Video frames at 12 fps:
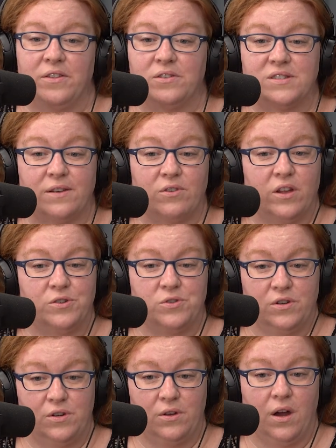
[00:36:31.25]
There's several
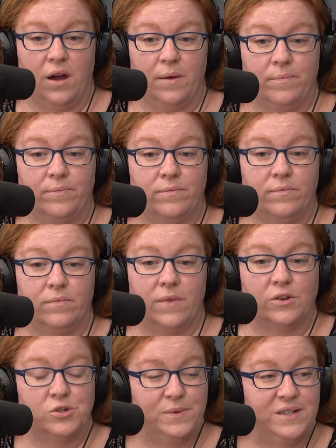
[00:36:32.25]
hundred
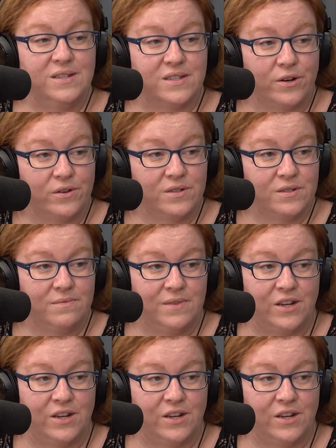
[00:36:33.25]
LGBT centers